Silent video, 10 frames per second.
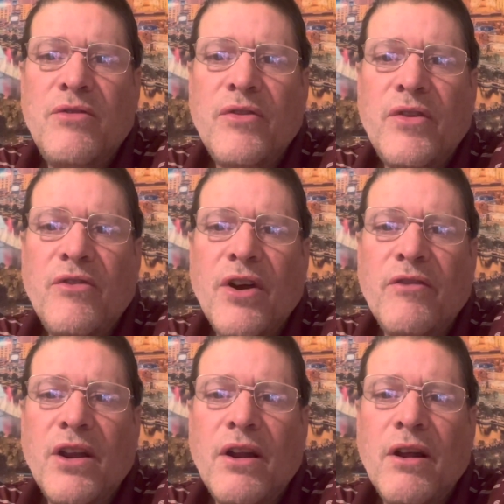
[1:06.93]

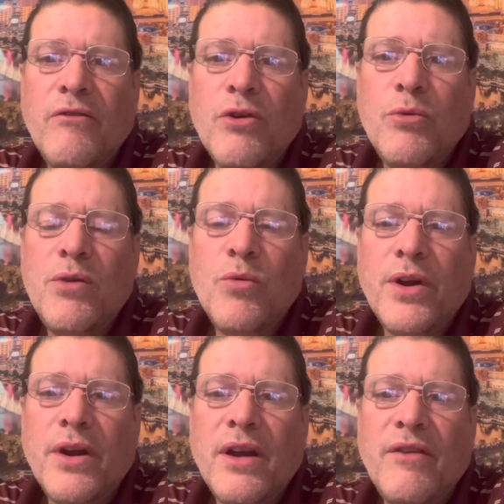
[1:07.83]
$55.99 for the week,
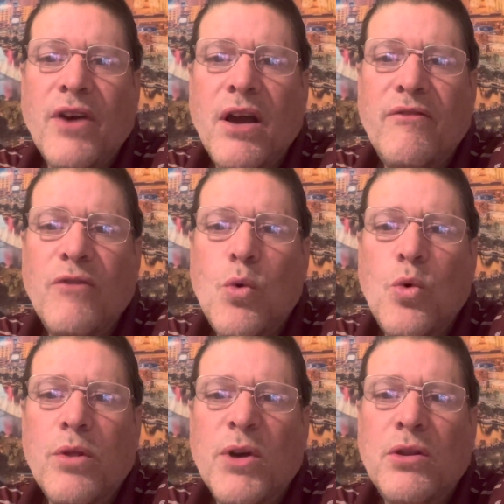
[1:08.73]
$195
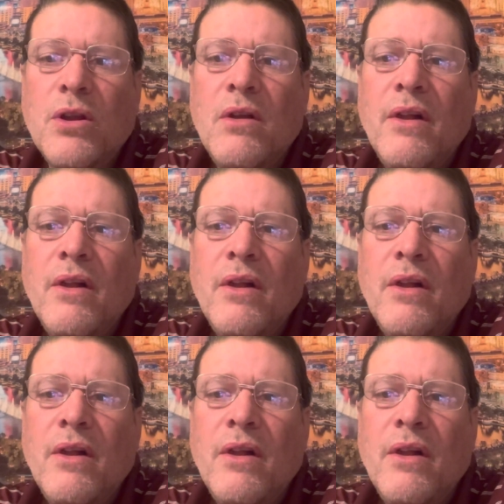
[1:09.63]
for the month.